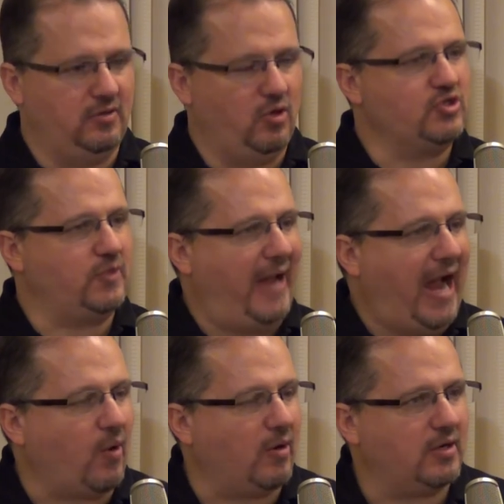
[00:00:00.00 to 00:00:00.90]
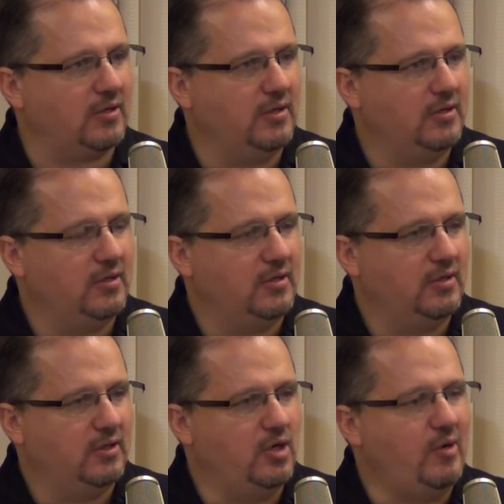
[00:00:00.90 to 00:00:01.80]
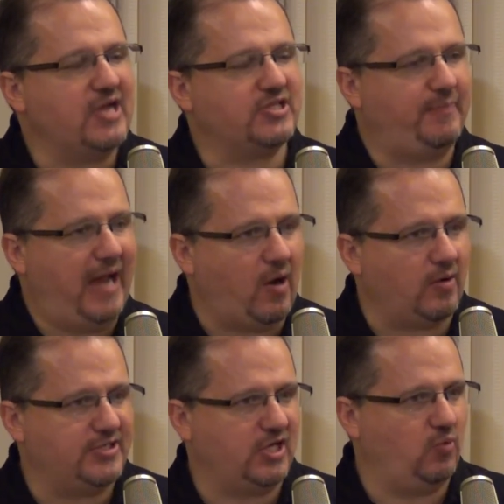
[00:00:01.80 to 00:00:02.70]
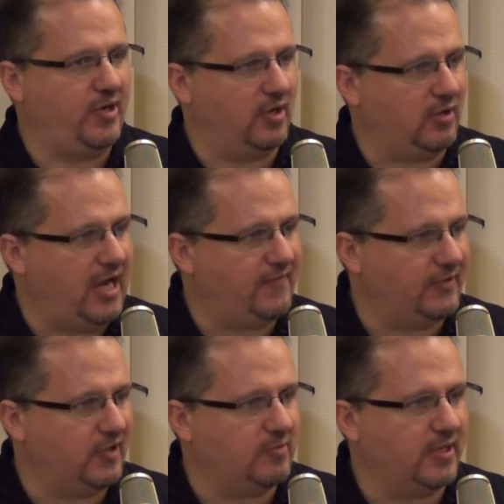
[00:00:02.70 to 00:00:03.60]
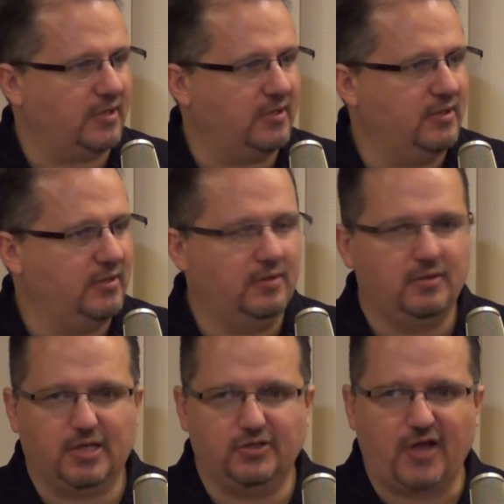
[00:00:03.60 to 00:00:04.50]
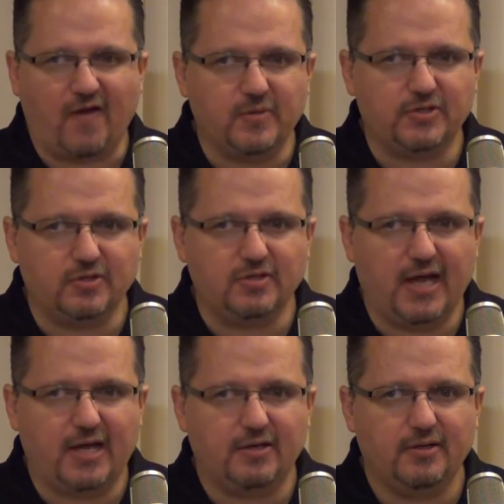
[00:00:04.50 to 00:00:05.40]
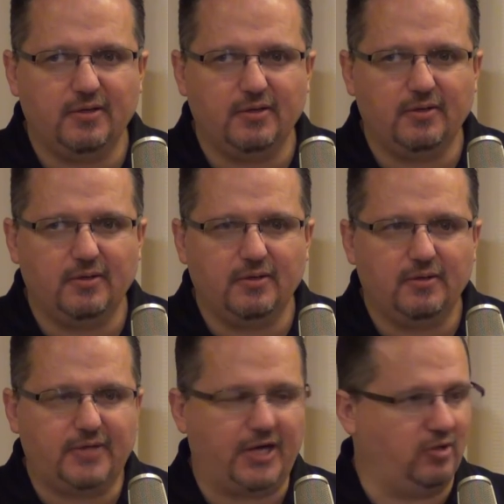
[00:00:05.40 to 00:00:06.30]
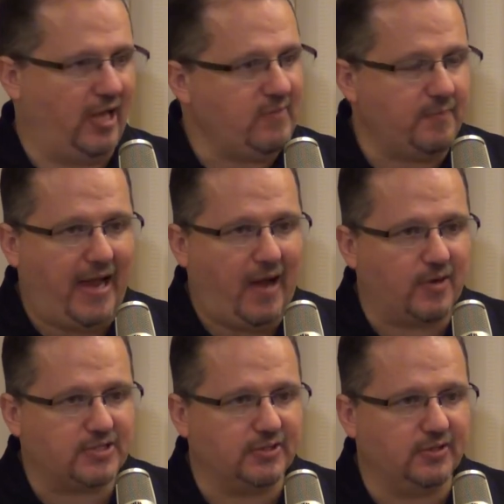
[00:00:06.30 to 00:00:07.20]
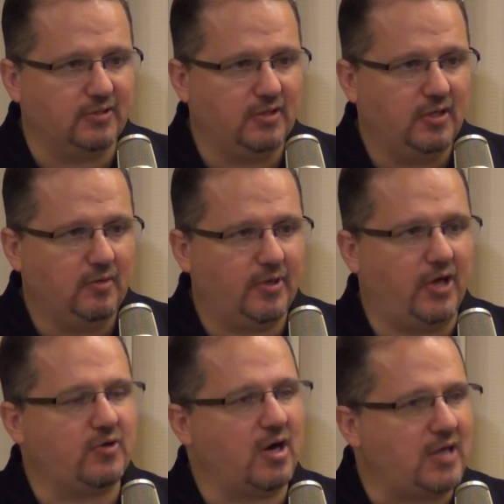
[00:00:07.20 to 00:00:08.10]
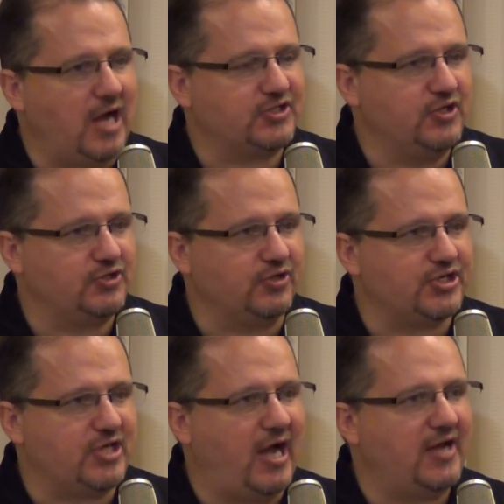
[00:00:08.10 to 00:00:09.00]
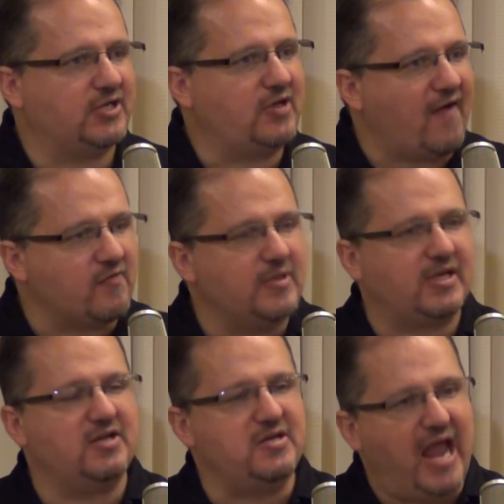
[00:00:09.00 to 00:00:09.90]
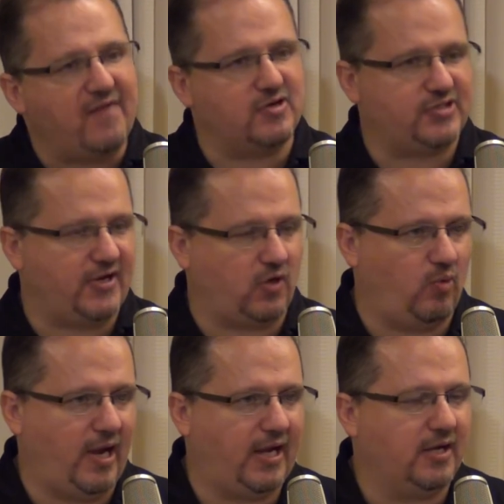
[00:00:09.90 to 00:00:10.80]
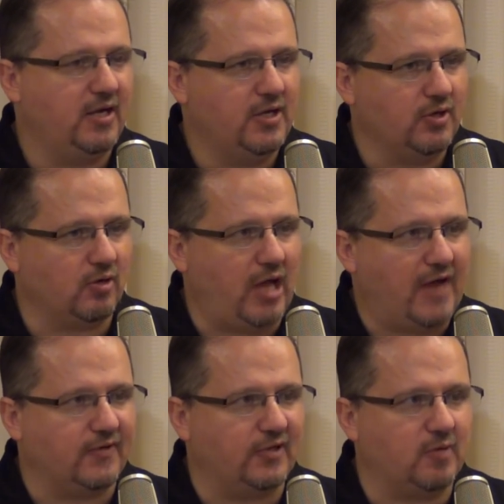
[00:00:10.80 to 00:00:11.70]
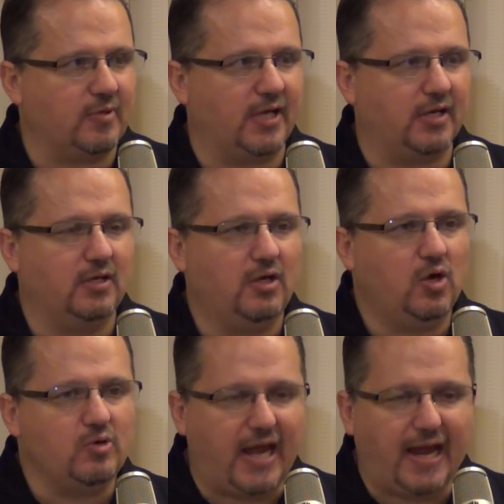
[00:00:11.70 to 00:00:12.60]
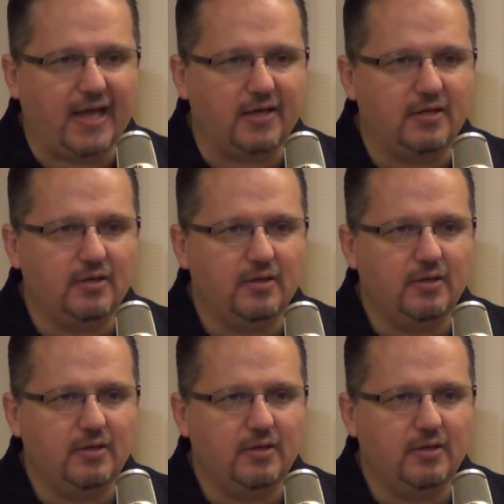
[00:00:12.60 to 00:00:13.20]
Who has the power to take away your life and liberty? Can the government do that? They claim the power to, but under our constitutional design, the government can never take away your life and liberty. Who can?